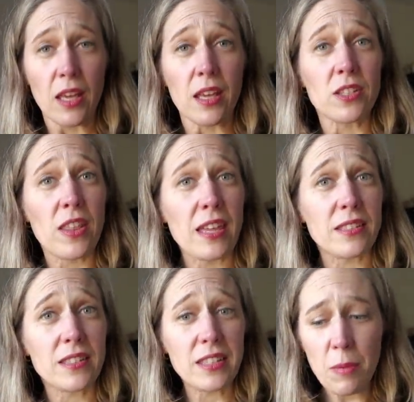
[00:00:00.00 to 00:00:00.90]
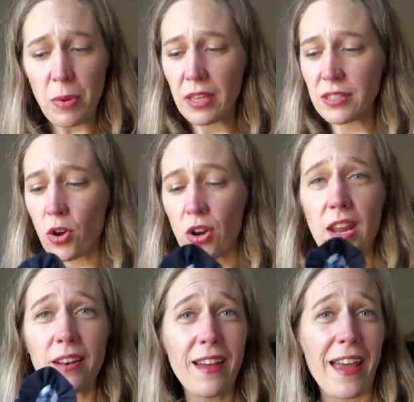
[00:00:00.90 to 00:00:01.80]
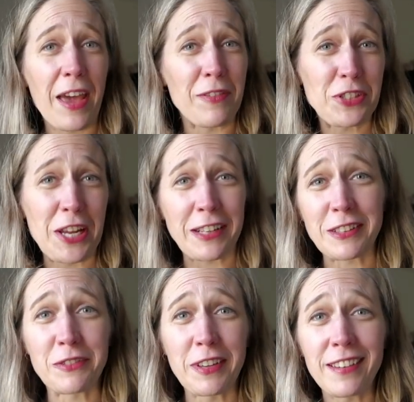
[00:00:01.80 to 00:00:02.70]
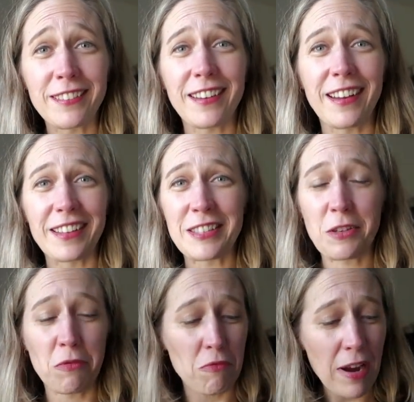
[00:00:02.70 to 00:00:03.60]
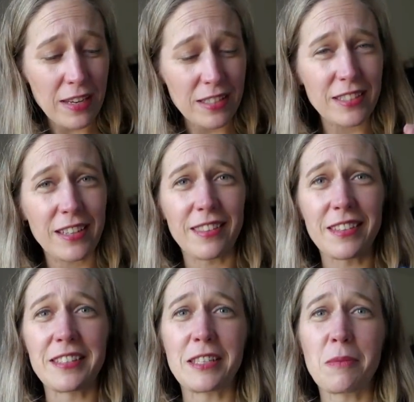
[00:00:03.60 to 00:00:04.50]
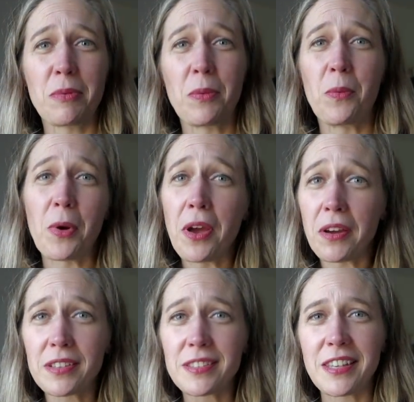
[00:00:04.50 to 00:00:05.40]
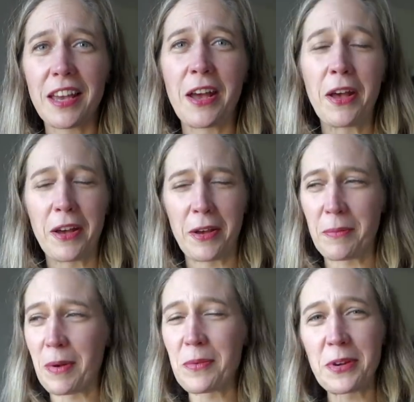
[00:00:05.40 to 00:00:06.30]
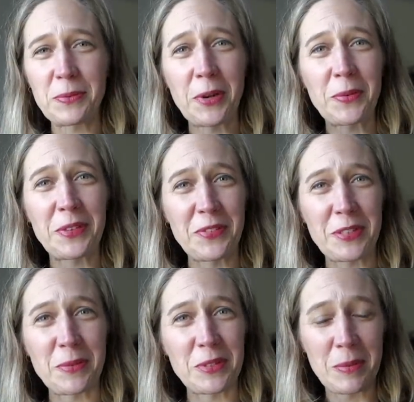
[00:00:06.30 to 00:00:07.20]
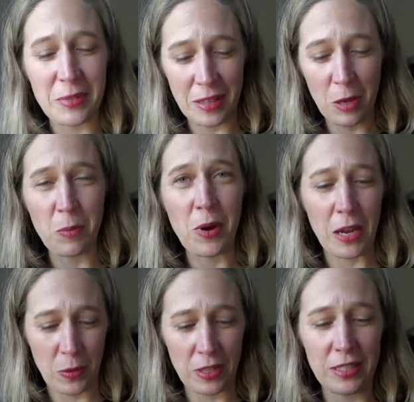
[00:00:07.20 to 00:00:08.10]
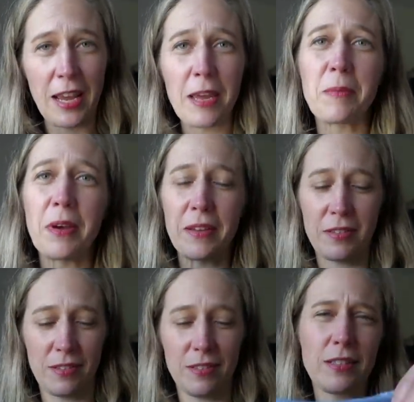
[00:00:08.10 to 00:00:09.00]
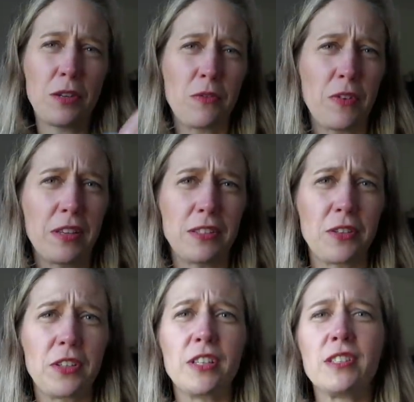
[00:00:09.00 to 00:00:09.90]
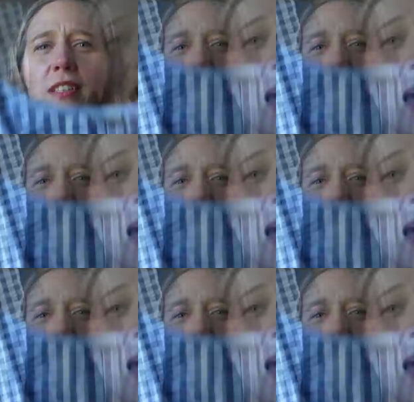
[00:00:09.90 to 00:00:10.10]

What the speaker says: So that's the zip, it's gone in. I have checked the fit, it's great, the zip works. I'm always worried with invisible zips that they'll break on the day, but so far so good.